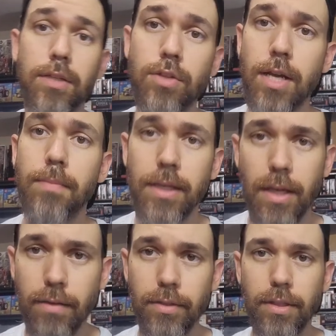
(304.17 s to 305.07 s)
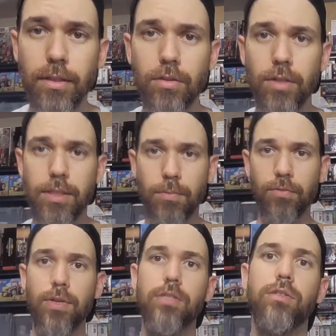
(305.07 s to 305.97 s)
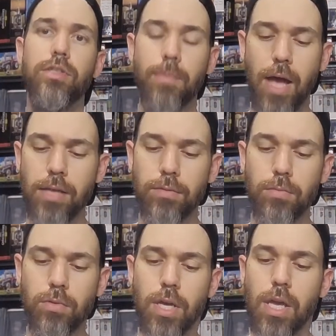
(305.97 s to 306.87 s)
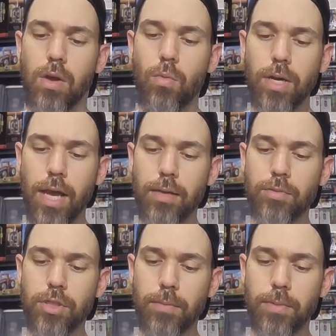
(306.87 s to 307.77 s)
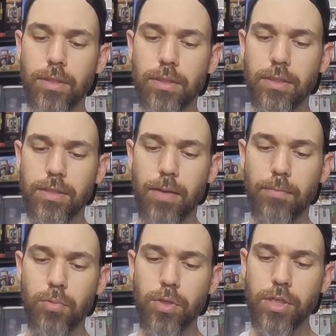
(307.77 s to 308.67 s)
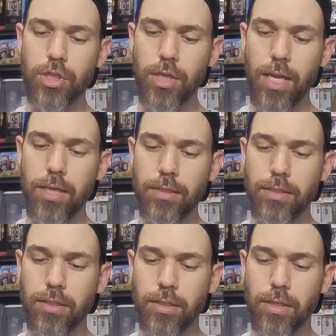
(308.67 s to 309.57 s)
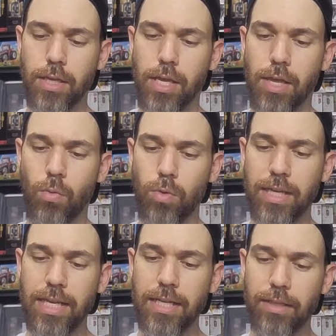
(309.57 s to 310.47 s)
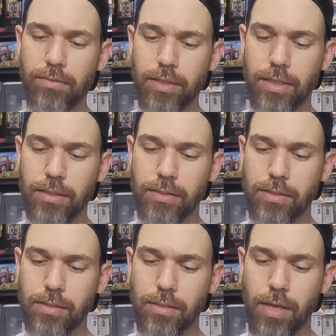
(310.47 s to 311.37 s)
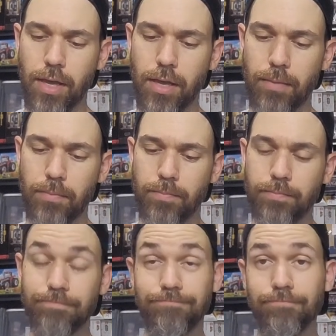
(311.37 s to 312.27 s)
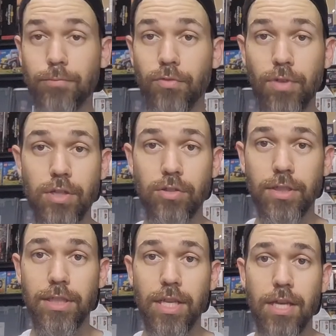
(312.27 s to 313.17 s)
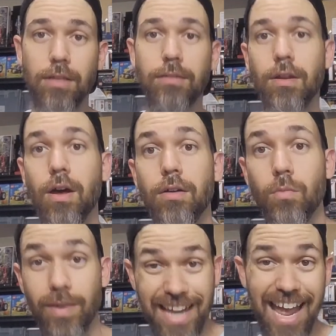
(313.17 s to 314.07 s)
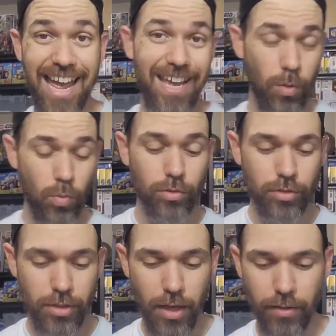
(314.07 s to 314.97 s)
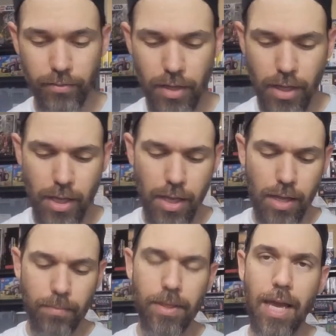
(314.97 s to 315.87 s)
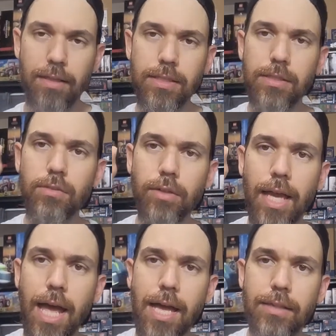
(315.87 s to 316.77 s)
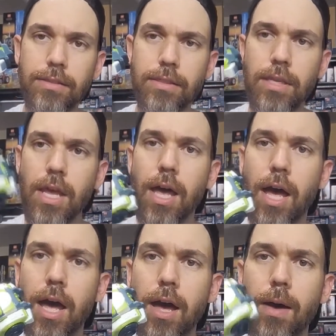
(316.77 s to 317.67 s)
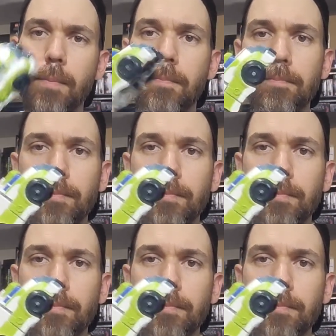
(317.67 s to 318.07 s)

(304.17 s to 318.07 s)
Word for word: and I try to make everything look as professional as possible when I am shipping because I appreciate getting things uh, professionally done when I order stuff. But yeah, these little guys, uh,